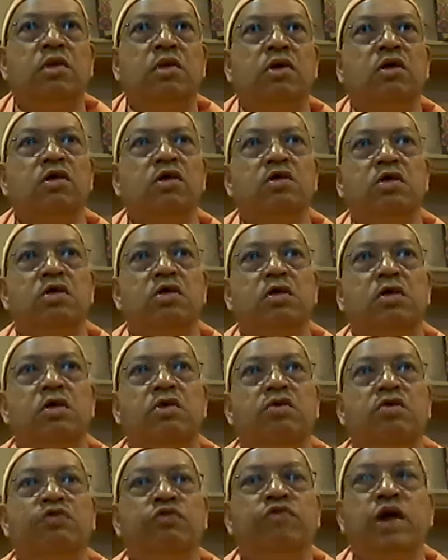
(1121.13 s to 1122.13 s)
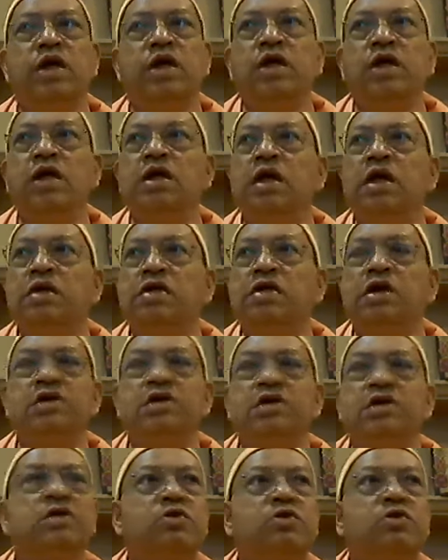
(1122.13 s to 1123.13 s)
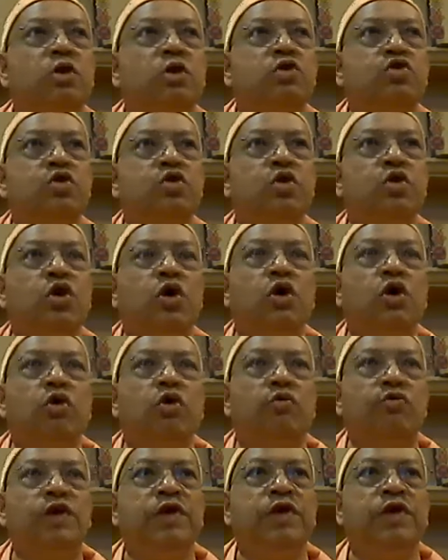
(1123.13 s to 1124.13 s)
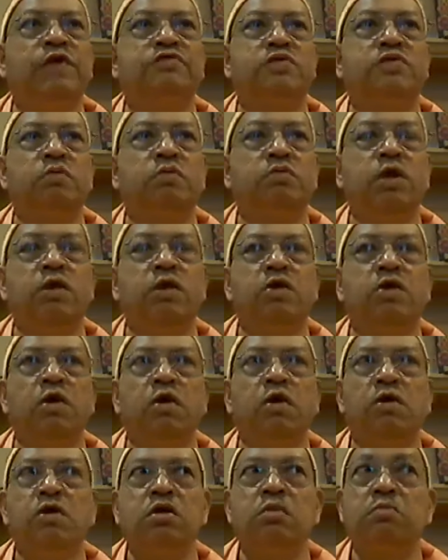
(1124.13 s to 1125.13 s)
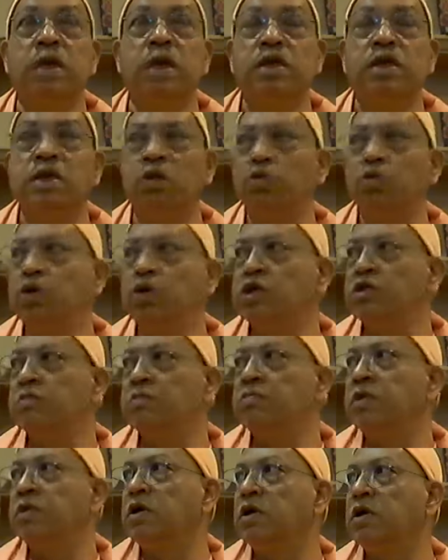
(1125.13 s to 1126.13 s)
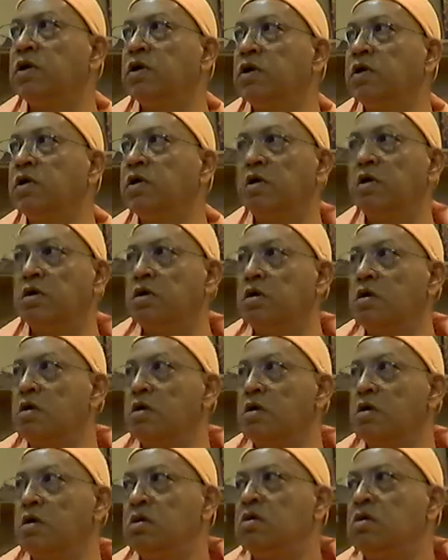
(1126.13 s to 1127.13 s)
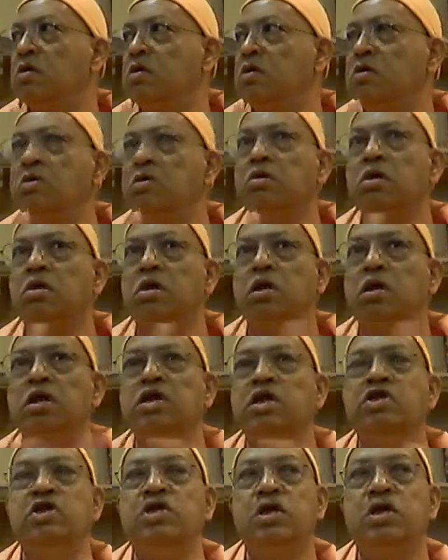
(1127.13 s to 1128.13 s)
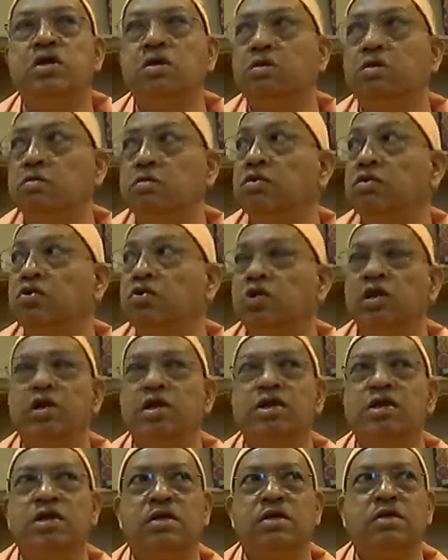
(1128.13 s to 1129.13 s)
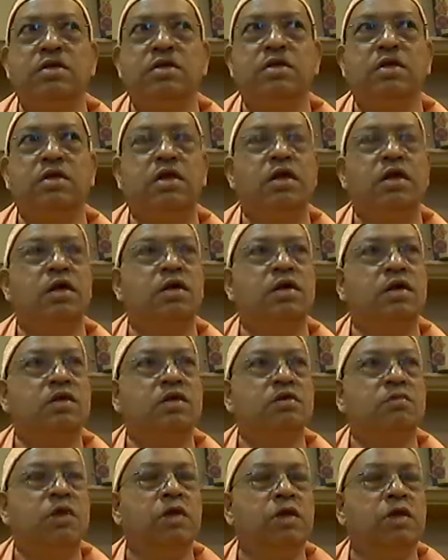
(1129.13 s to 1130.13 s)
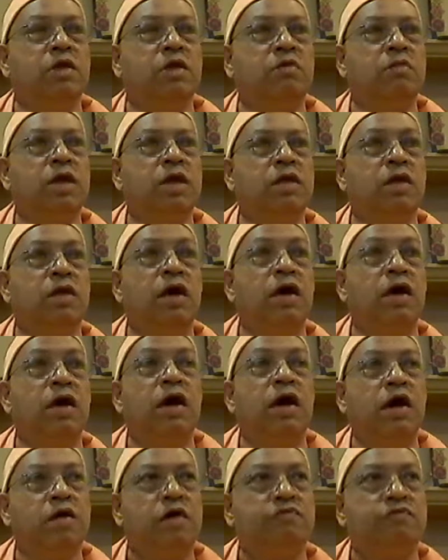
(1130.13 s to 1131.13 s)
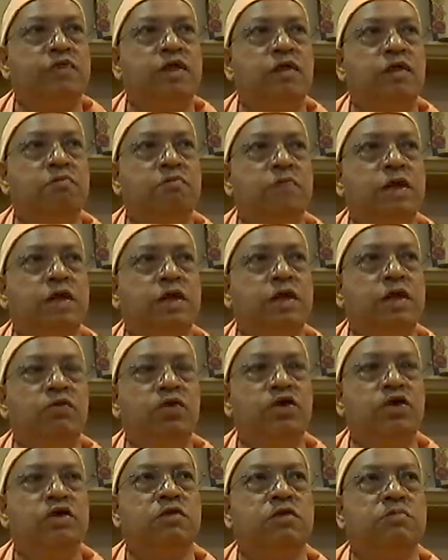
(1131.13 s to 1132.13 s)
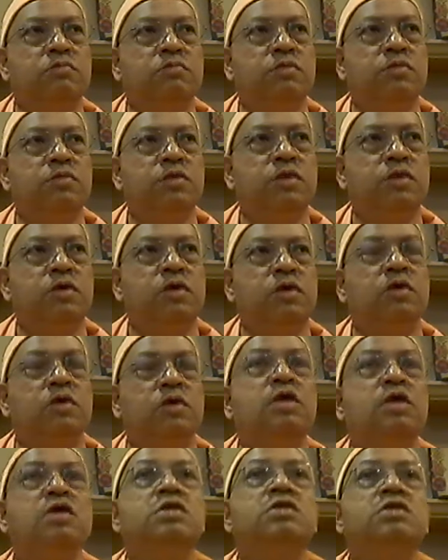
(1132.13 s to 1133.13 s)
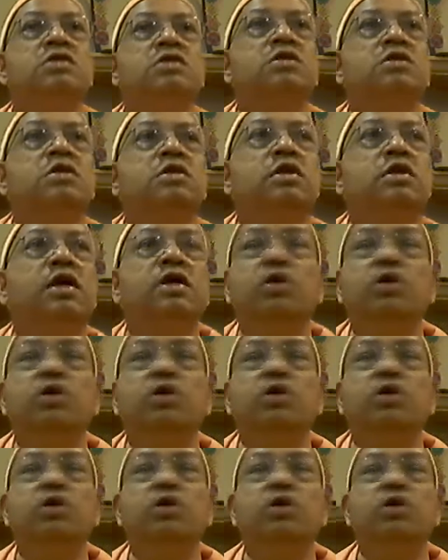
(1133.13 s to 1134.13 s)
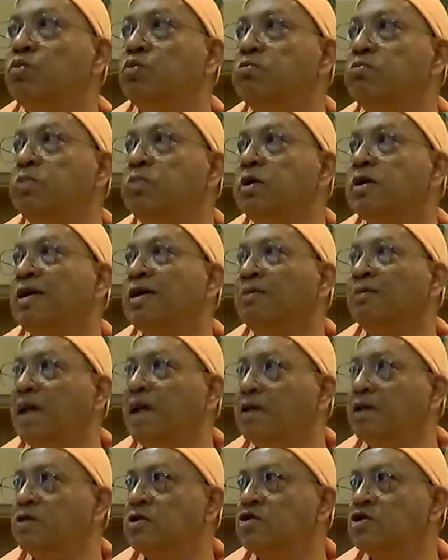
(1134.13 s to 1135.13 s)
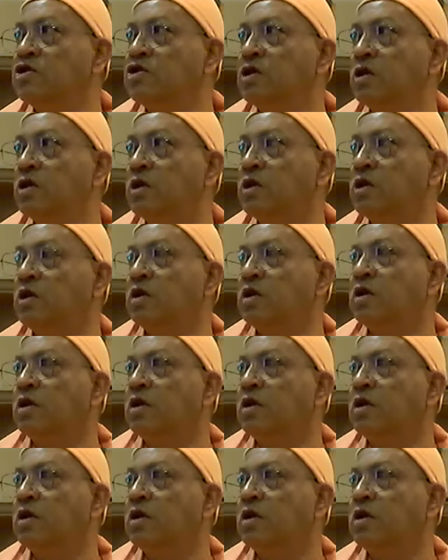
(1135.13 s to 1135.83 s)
because you find in our traditions also we have something called a mental worship. You all initiated, who the initiated in, there's something called mental. After that mental worship is then you commence